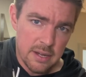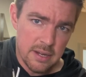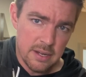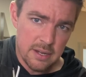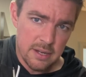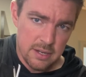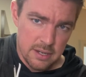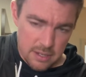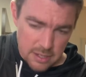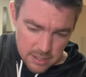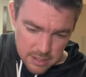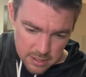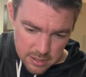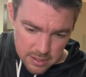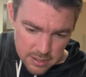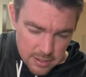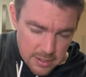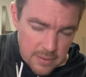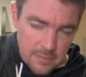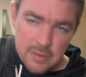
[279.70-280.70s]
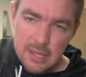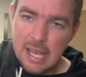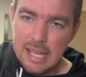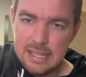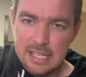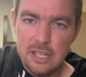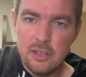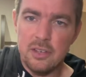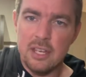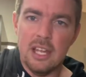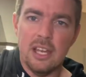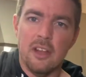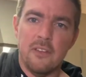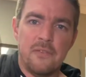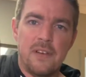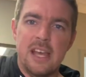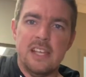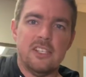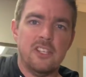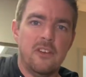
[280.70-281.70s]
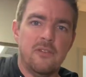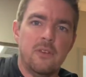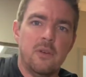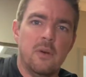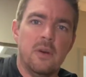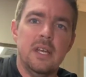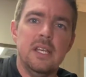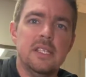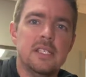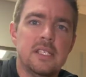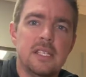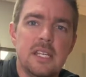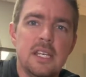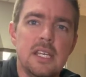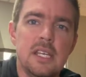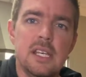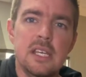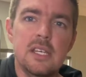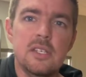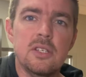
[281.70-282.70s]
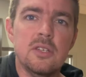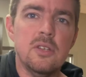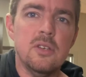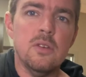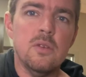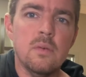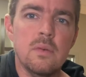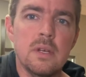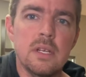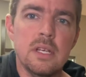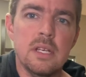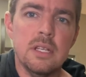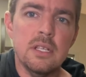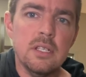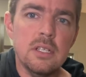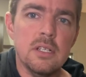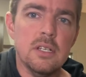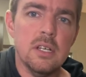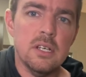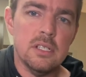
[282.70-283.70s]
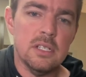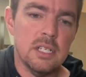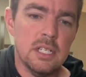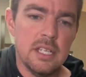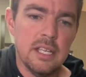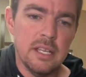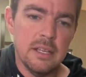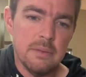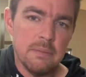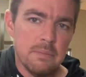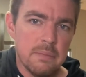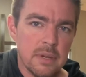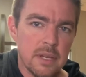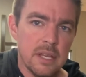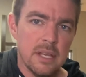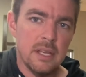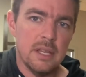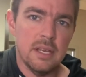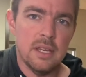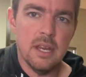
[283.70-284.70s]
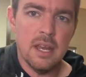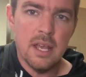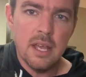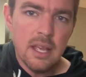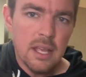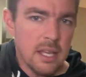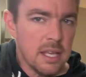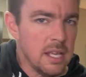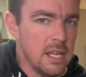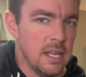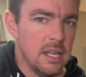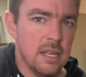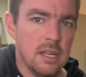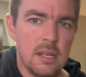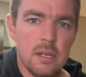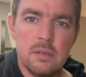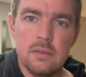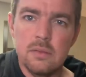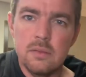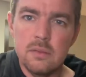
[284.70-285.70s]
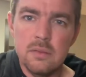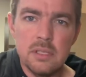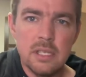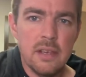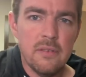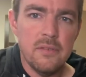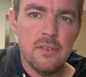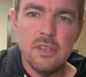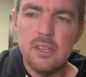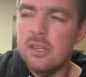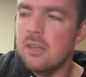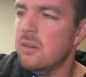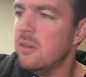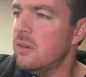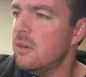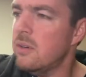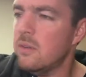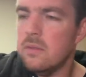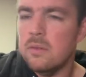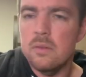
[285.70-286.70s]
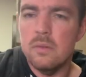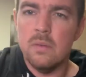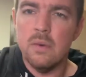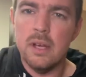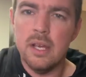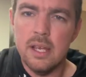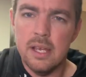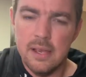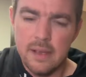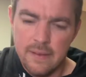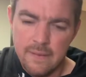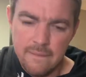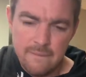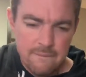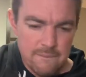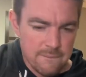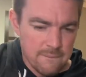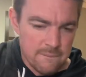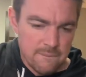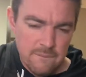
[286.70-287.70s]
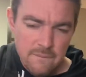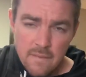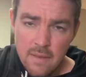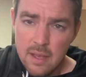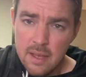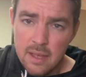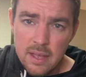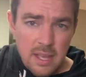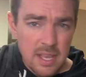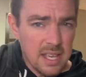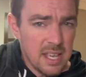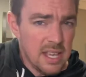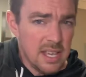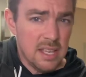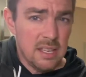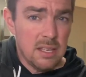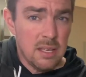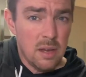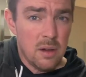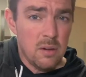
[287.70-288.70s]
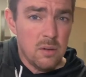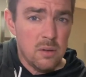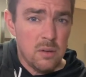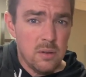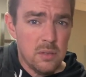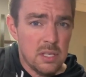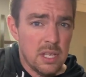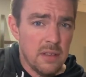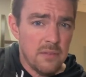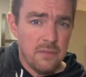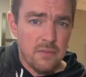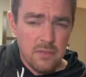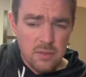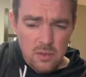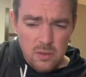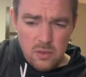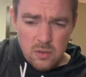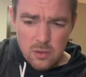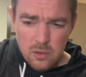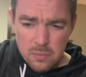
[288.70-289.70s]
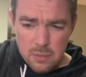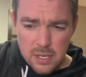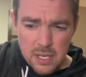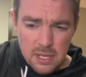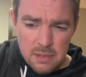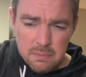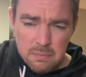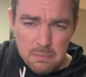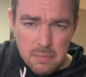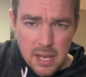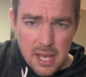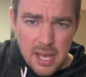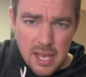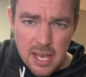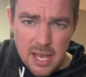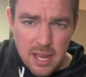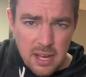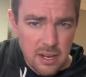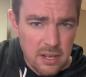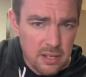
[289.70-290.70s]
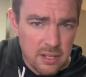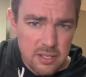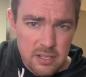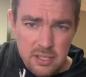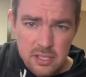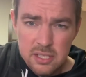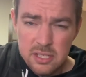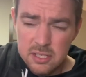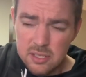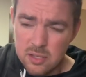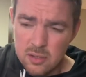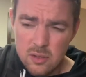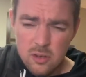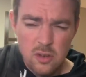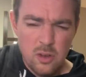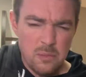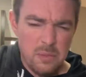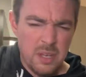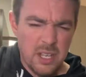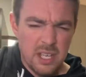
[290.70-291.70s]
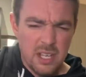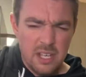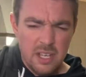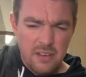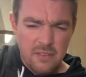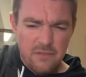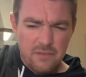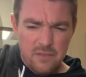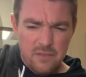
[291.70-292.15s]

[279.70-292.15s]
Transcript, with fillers: And then you get a little fancier if you want. He sees you in your He knows if you're awake. He knows if you've been bad or good, so good.